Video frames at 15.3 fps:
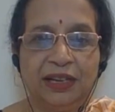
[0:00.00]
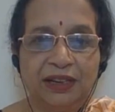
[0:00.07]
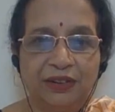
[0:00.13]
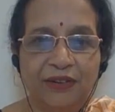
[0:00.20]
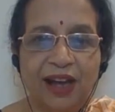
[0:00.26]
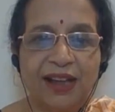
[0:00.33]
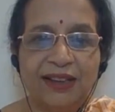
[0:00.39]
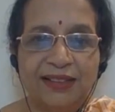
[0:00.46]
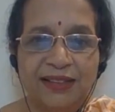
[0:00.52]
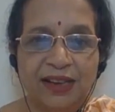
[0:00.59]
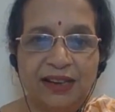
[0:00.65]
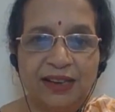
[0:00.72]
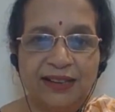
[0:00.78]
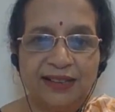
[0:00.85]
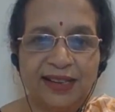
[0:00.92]
Twice
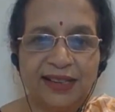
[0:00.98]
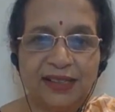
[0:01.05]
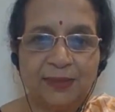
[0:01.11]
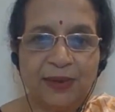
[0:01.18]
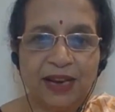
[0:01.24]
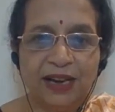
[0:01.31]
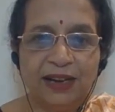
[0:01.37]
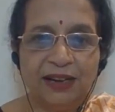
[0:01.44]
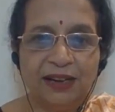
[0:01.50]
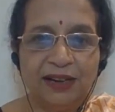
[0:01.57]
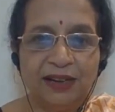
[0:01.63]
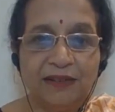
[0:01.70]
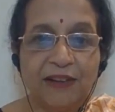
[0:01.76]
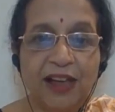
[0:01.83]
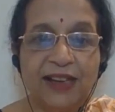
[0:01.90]
it is explained,
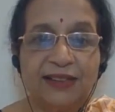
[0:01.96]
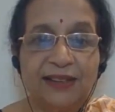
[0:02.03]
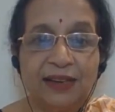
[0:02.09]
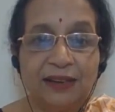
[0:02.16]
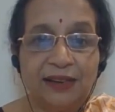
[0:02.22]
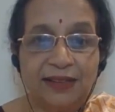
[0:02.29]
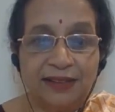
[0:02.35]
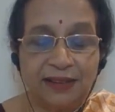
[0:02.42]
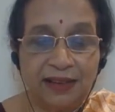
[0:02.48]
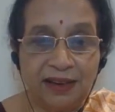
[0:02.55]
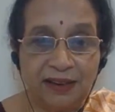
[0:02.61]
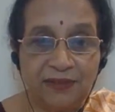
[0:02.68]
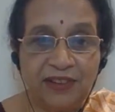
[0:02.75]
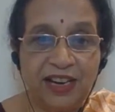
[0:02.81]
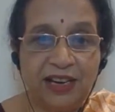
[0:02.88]
twice it is
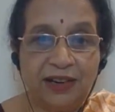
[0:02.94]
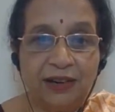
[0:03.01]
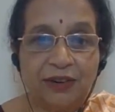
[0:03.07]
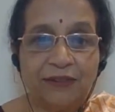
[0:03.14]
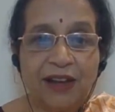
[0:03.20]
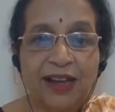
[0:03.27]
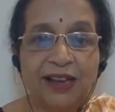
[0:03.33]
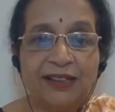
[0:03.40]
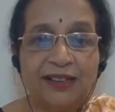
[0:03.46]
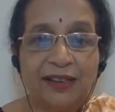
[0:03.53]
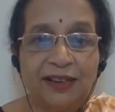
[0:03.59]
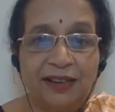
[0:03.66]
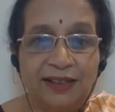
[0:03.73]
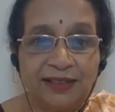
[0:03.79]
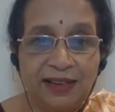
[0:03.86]
revealed, twice
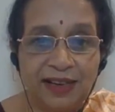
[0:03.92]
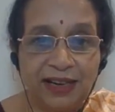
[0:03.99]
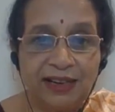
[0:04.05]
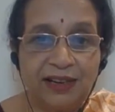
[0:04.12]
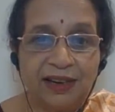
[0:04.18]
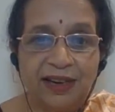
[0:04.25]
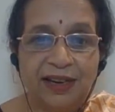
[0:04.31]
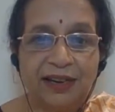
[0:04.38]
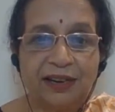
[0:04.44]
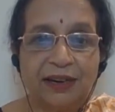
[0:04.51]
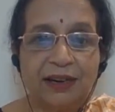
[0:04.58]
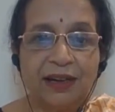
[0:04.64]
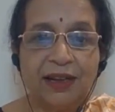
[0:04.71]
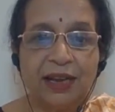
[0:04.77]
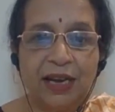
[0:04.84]
it is reiterated.